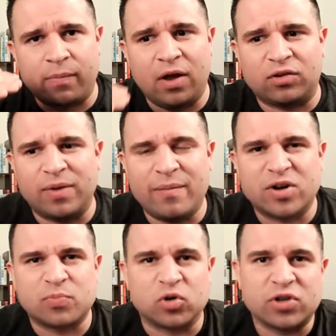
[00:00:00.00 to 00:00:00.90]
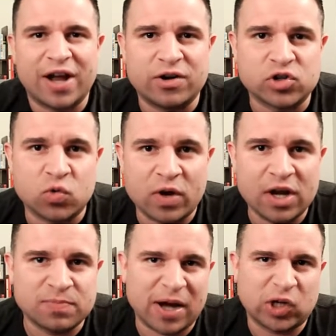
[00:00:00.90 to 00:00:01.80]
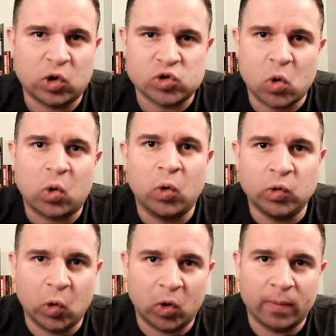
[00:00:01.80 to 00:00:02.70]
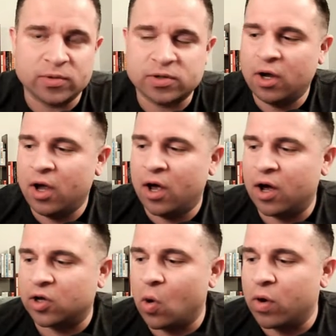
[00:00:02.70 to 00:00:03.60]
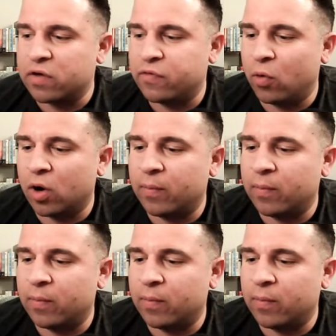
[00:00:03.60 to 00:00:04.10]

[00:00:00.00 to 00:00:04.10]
It's going to be a much more tighter squeeze back to historical norms uh, going forward.